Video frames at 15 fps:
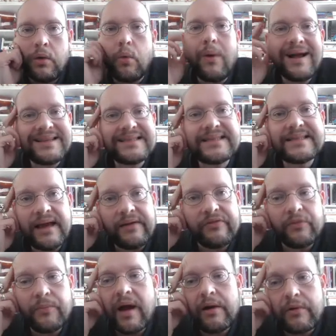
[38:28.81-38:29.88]
What
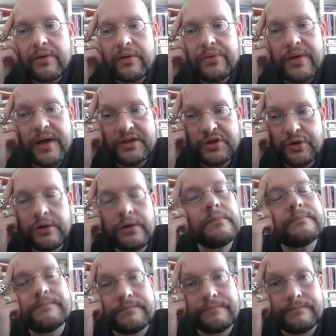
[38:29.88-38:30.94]
saved Margaret Thatcher?
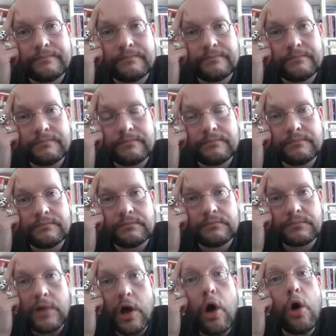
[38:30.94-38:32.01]

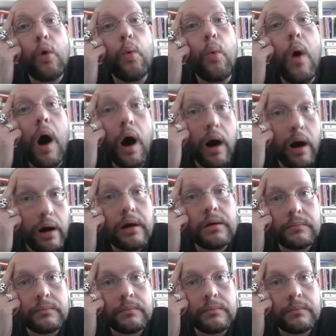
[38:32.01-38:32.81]
A war.